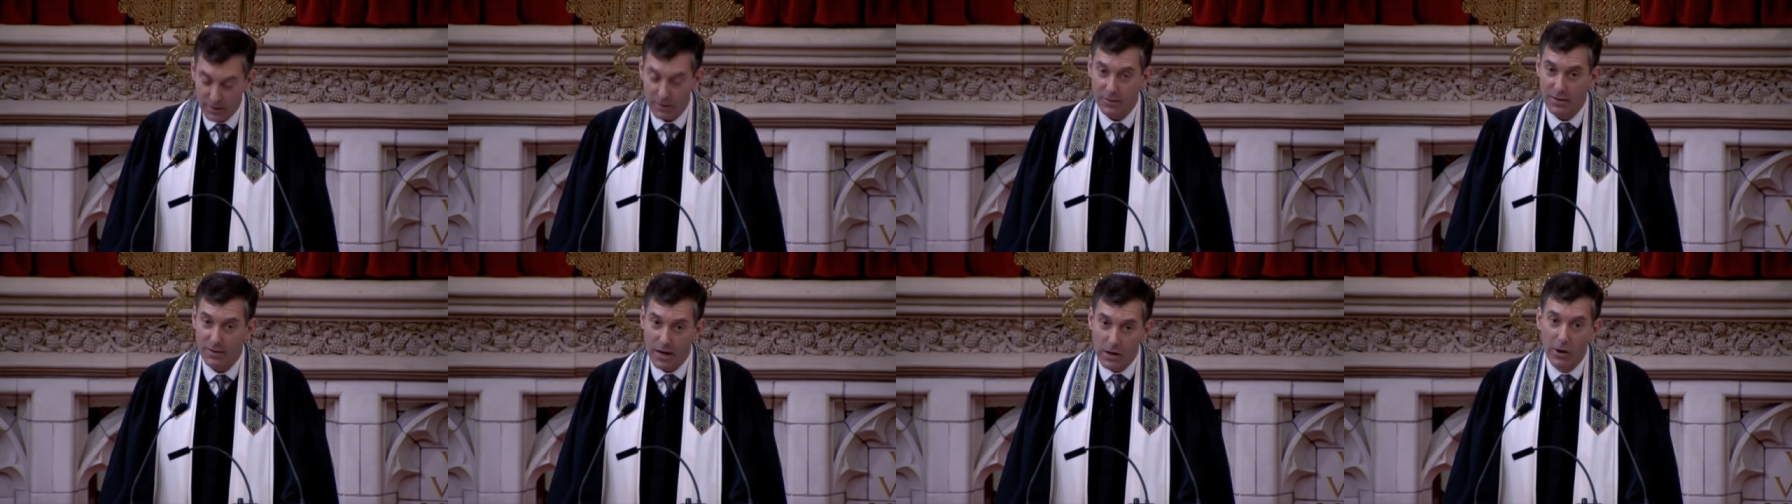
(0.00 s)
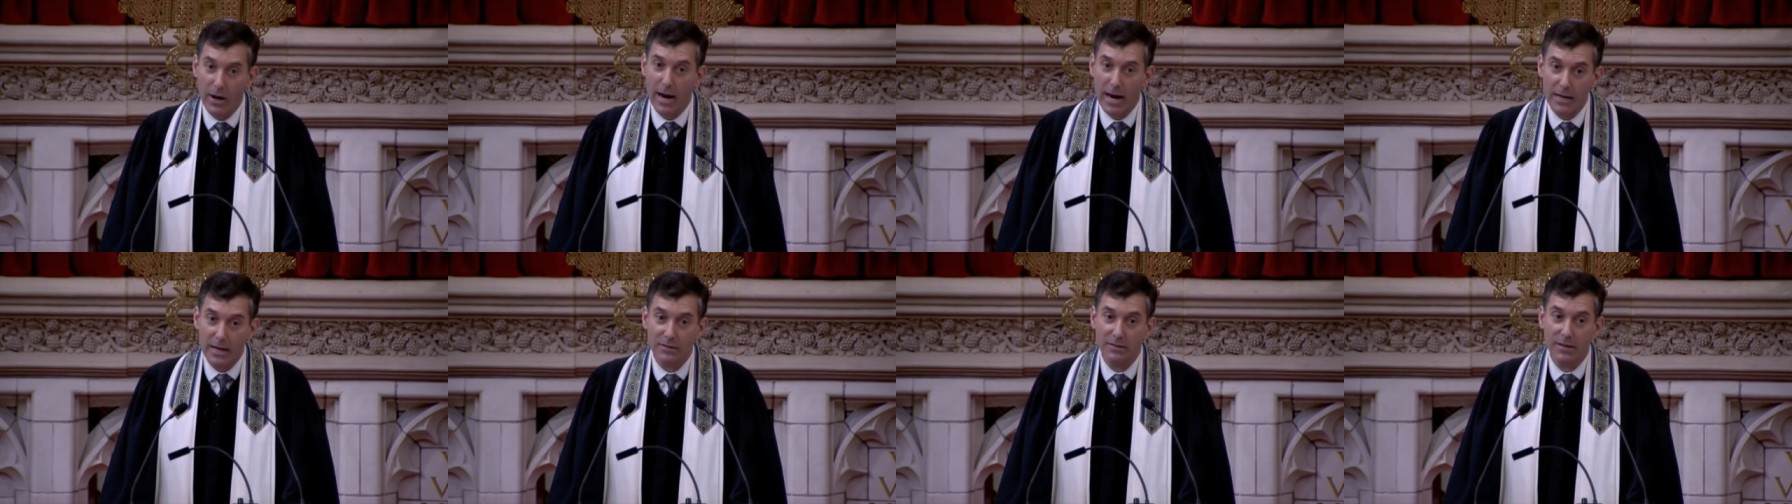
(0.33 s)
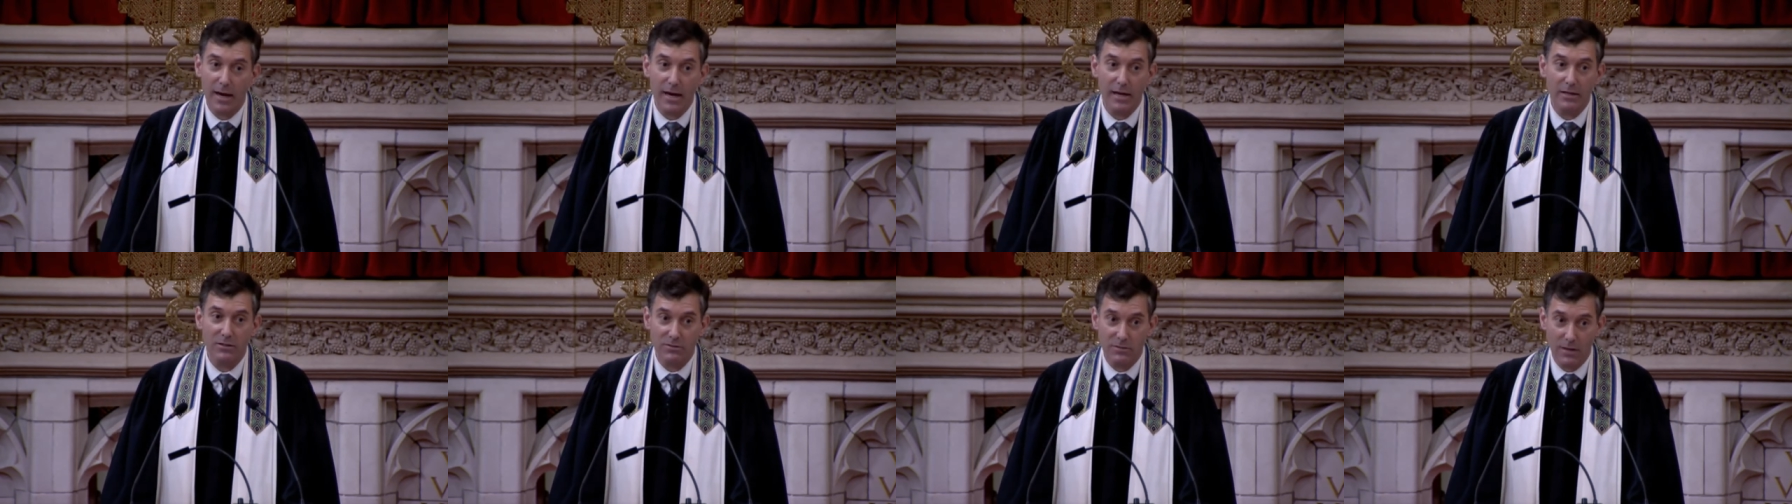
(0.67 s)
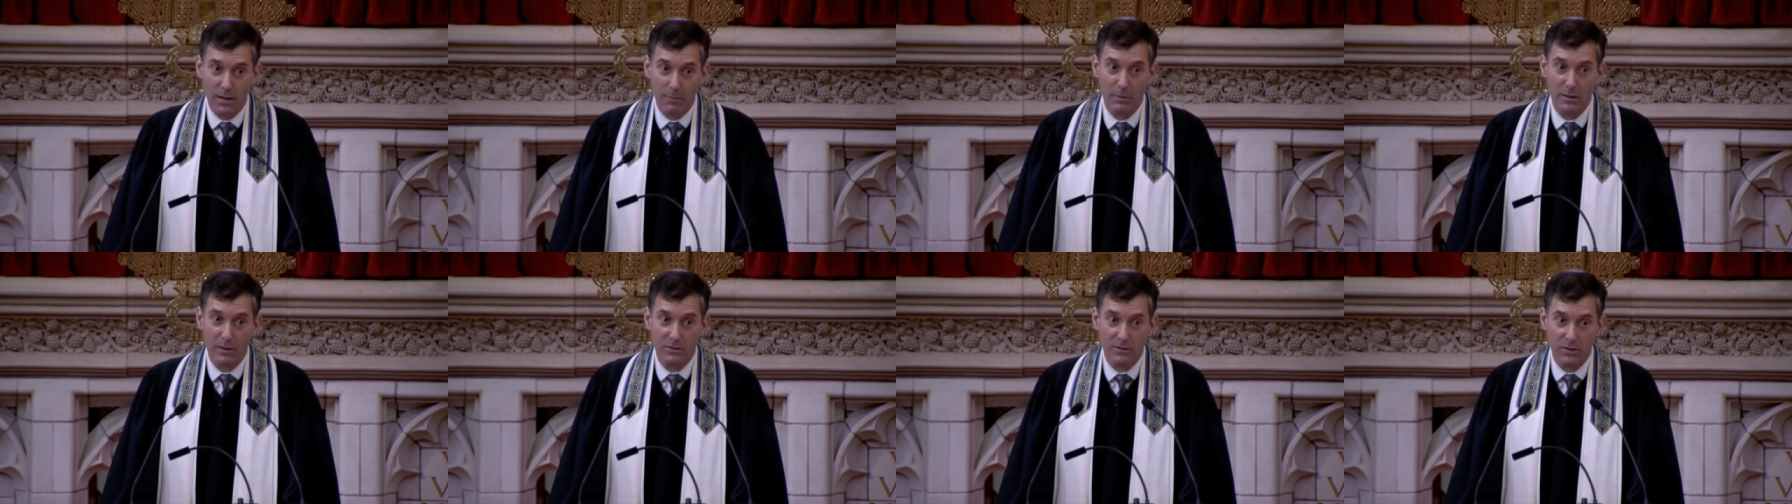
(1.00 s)
their anti
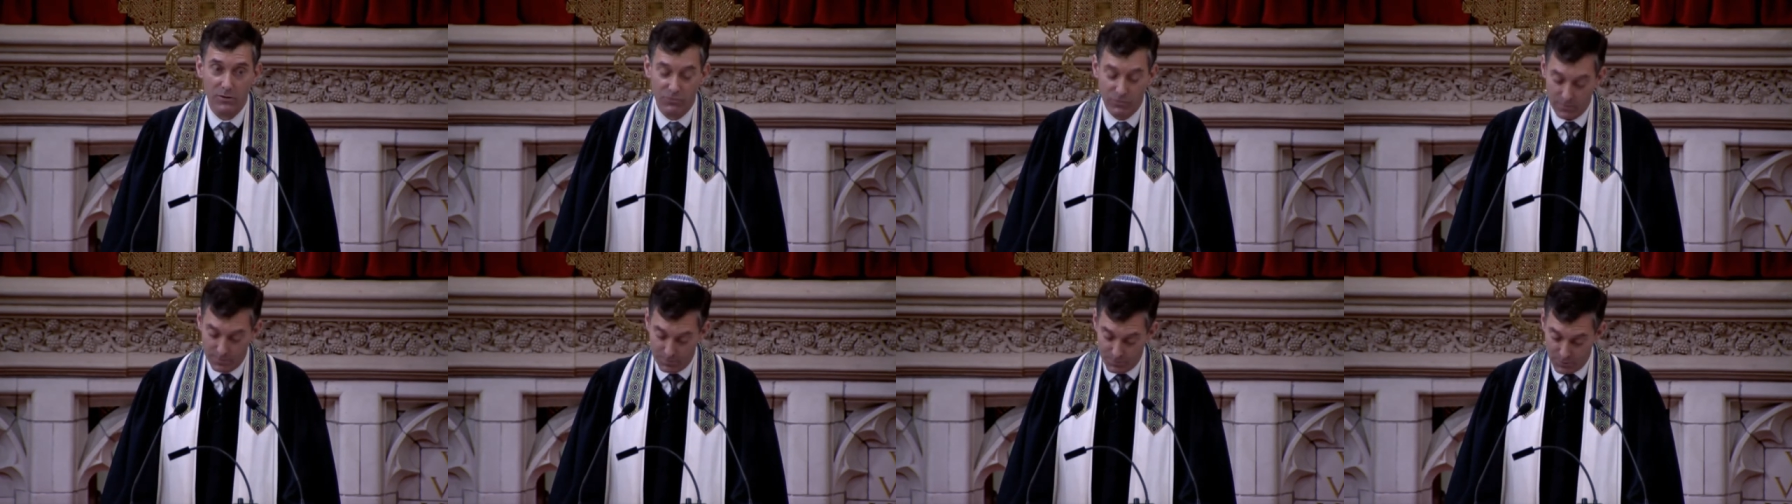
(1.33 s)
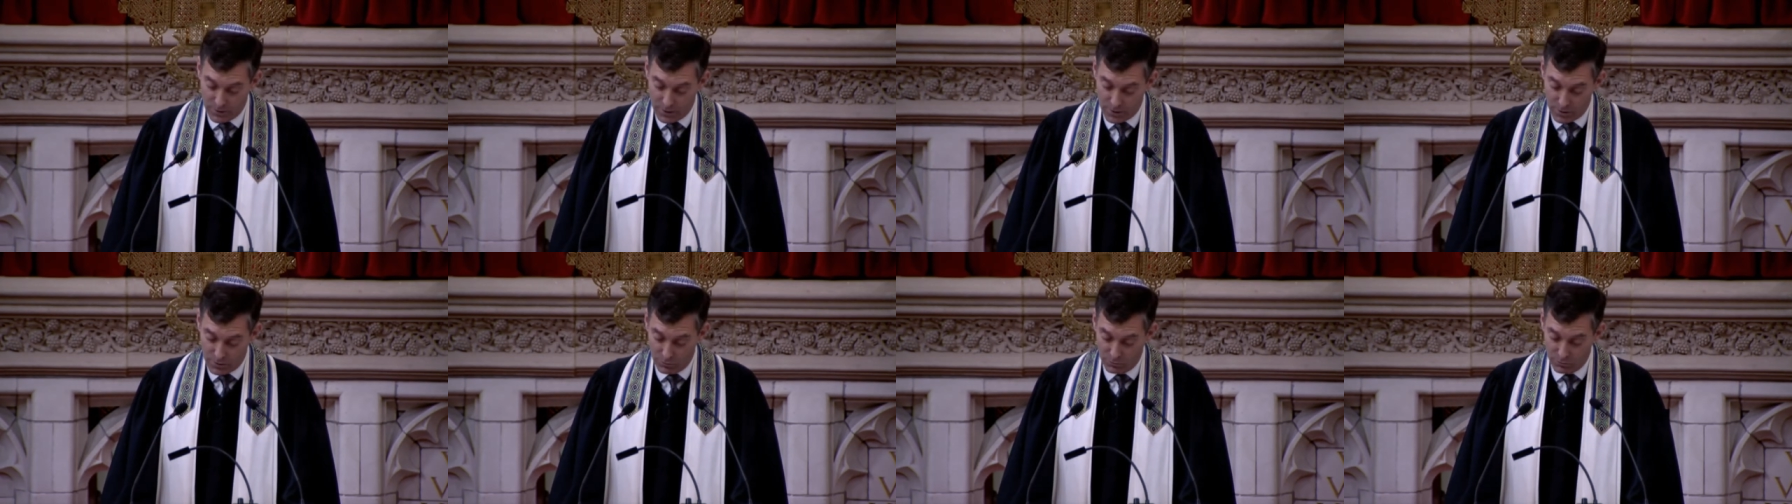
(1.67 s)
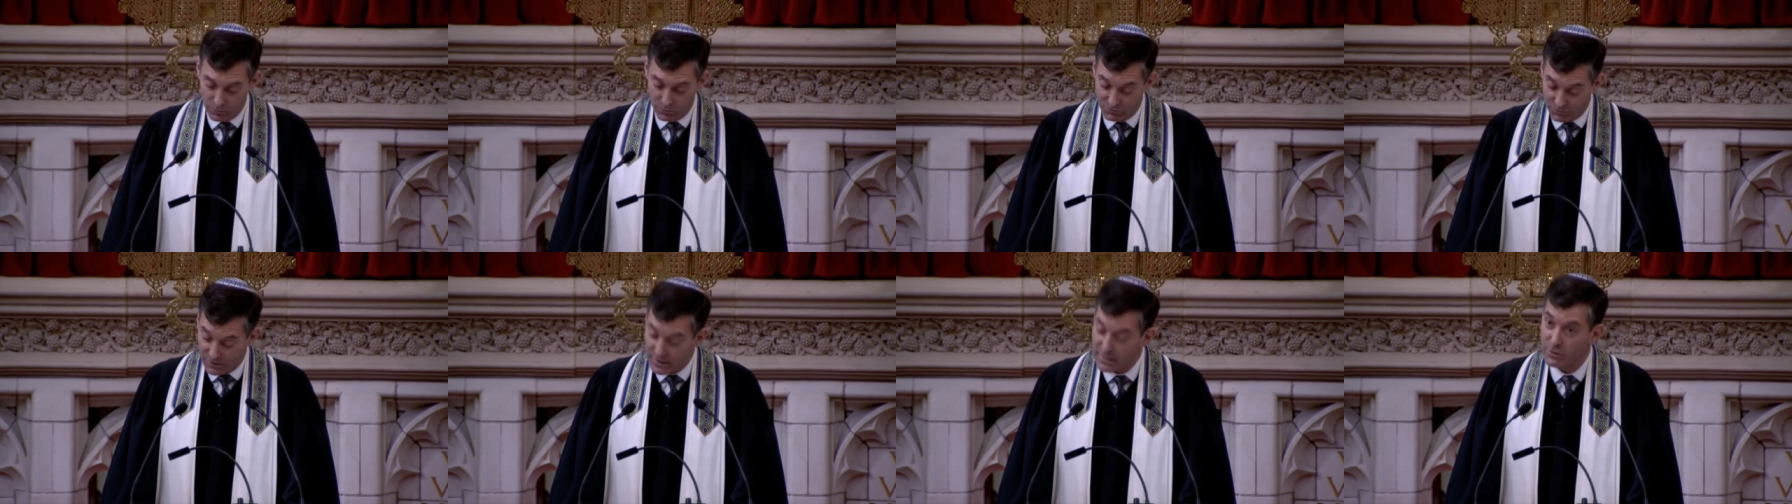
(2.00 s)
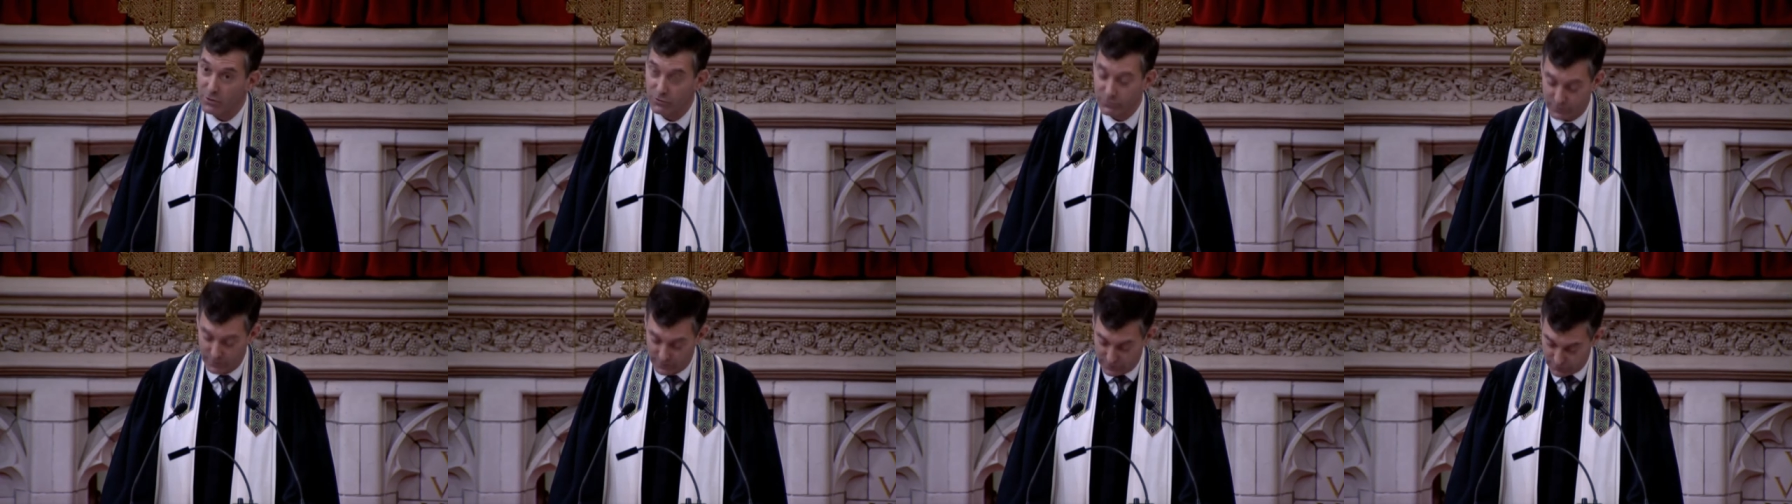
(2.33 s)
Semitism
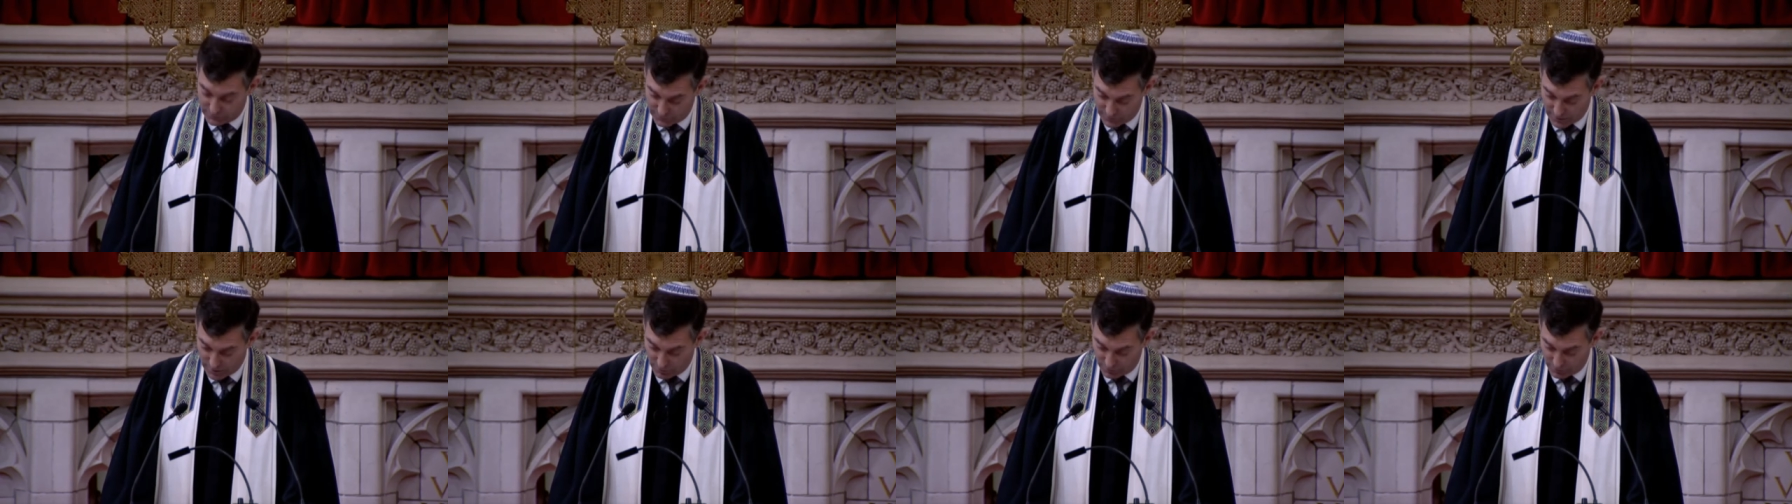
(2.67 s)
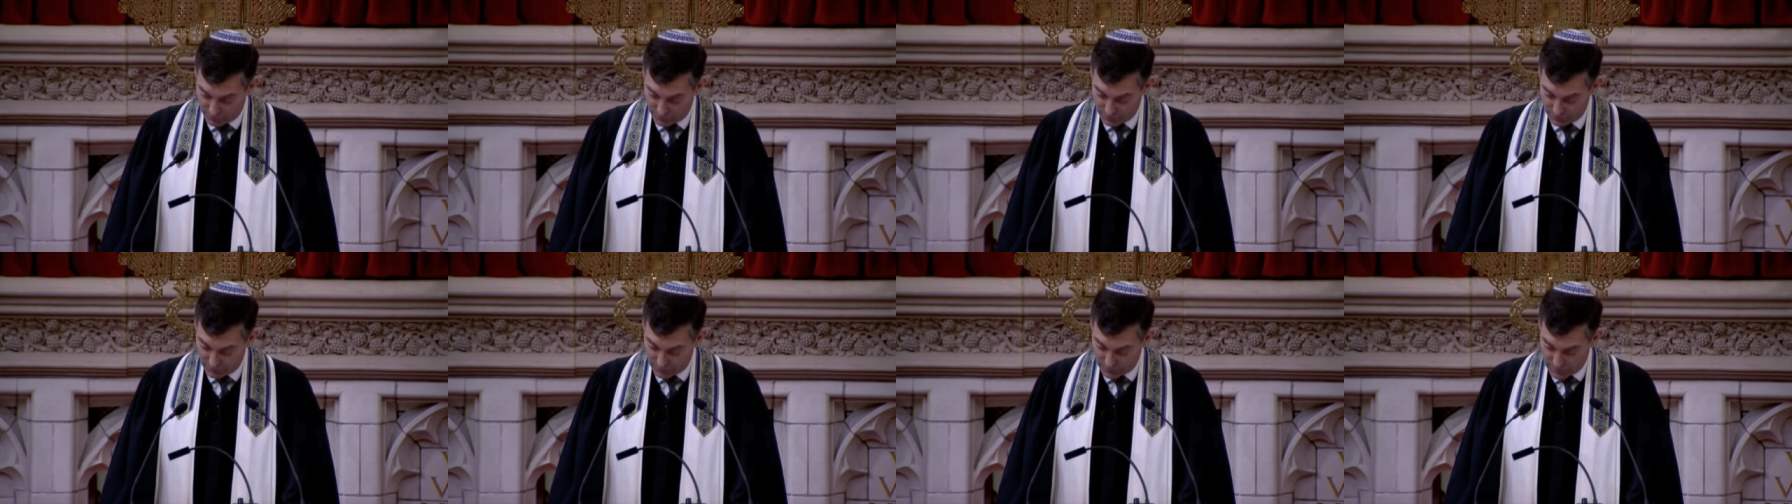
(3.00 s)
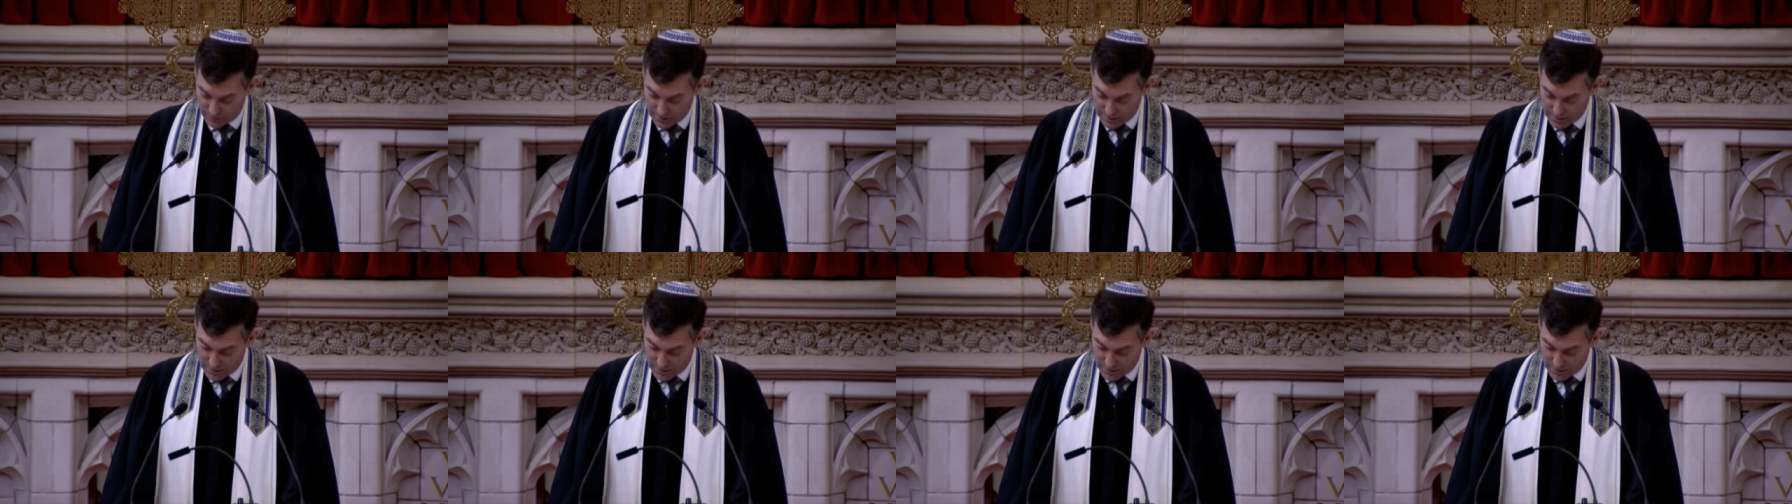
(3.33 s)
reveals itself.